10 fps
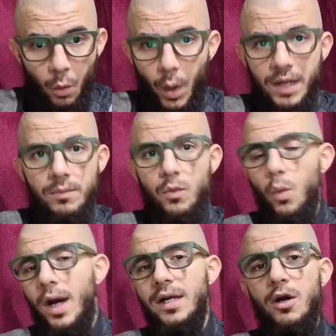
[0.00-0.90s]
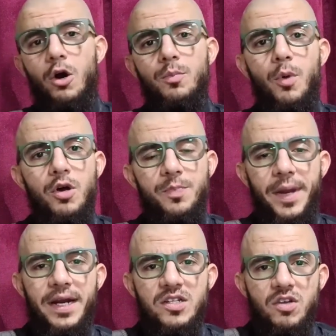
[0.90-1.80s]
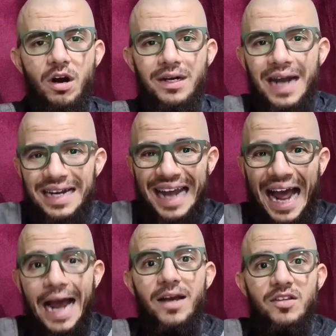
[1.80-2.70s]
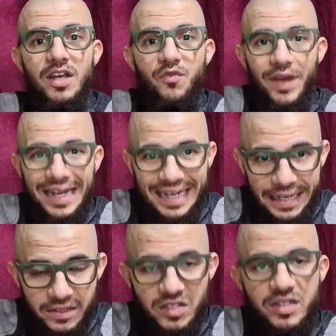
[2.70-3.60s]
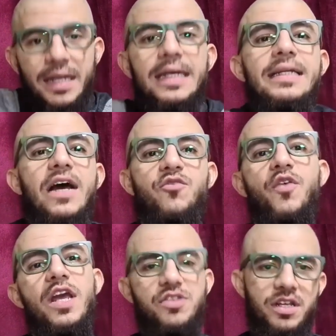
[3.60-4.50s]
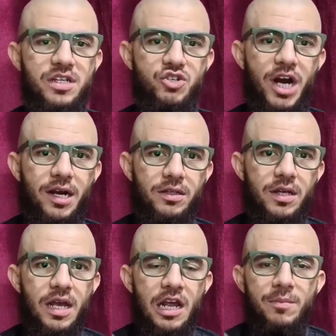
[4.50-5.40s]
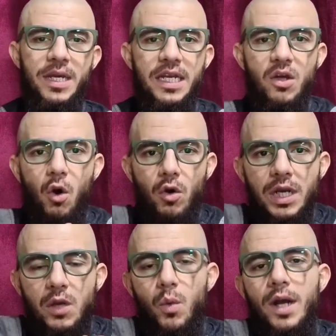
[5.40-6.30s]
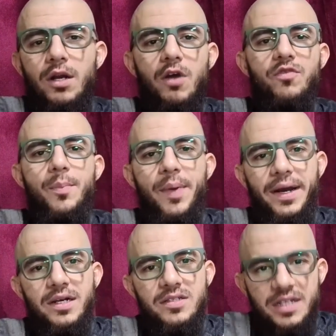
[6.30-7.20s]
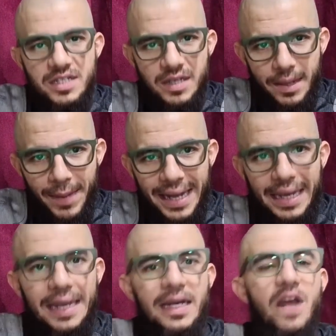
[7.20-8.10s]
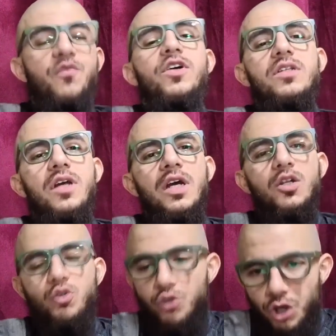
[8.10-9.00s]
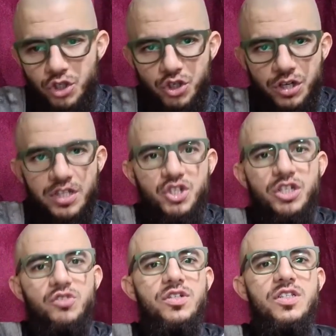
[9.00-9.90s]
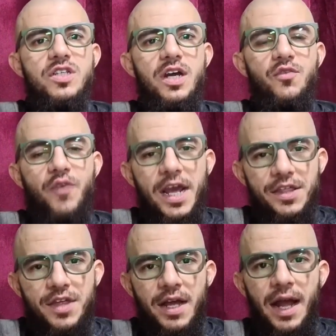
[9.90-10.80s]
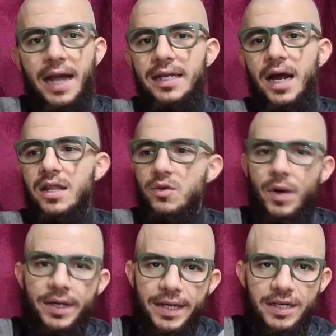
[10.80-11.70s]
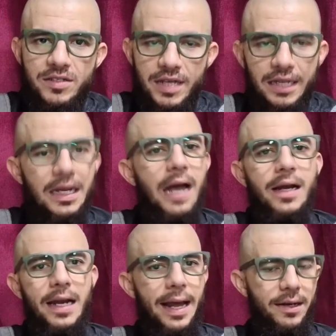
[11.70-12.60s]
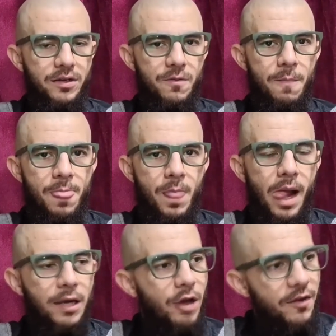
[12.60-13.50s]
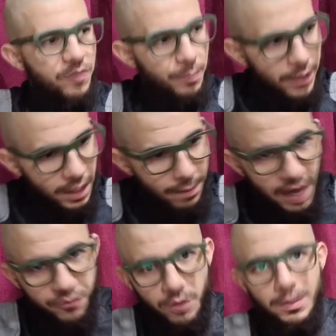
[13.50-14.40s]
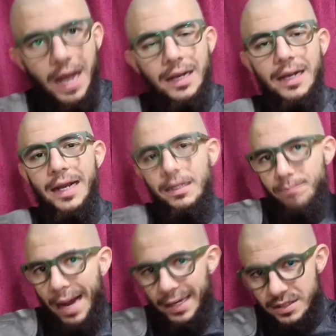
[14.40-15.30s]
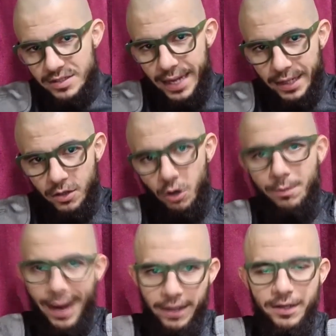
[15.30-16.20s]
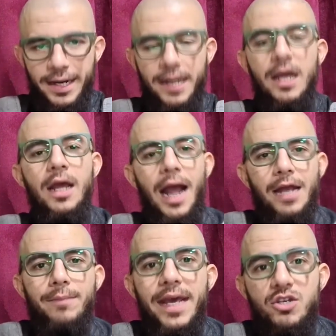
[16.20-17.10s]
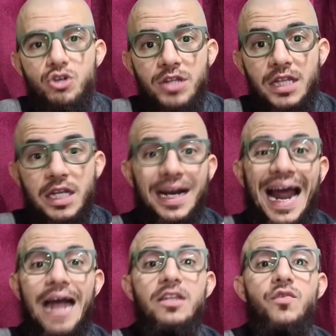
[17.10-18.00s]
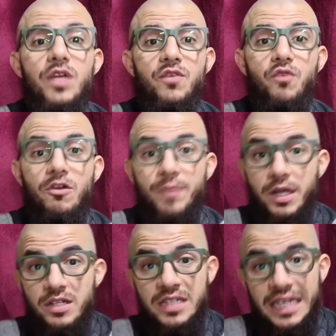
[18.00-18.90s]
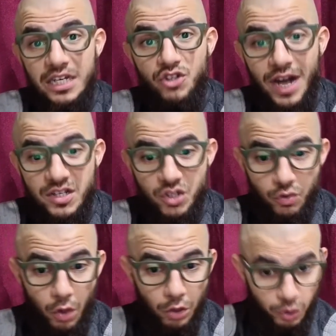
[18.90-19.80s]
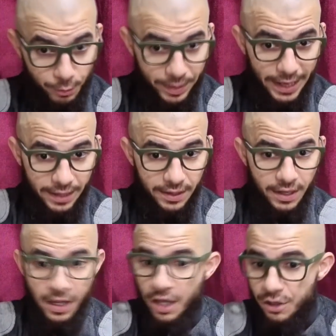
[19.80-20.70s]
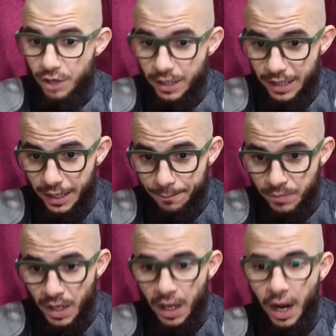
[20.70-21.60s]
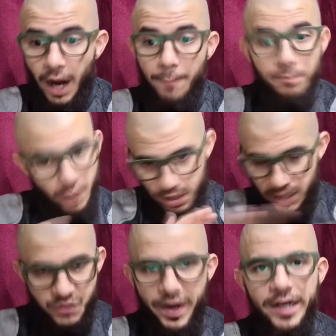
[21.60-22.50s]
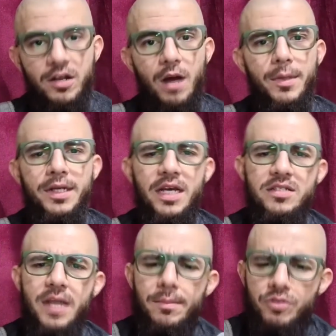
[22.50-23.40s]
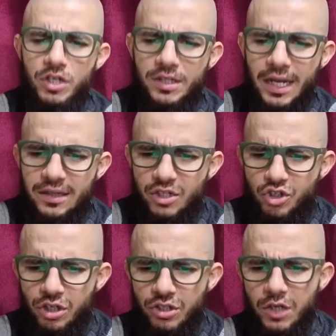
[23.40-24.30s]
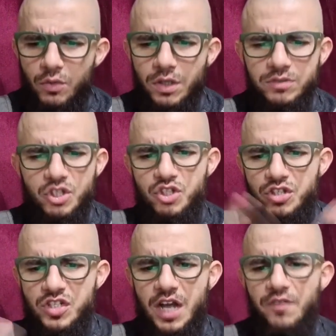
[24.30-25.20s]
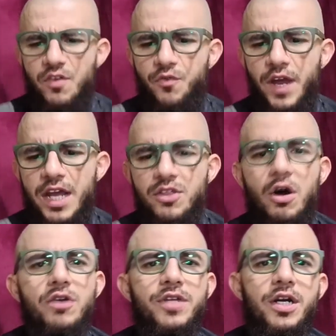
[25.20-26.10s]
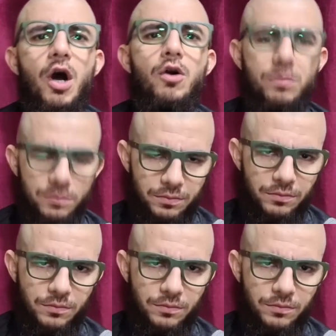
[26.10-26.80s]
when one or both parents are not active in instilling that faith in the child. Meaning only one of the parents is making an effort to nurture the children's faith and the other one is in La La Land. And you have to bring him back from La La Land by his neck or by her neck and make sure that they're actively involved because each has a role to play. Thirdly, it's very common, the assumption that the children will just discover faith on their own.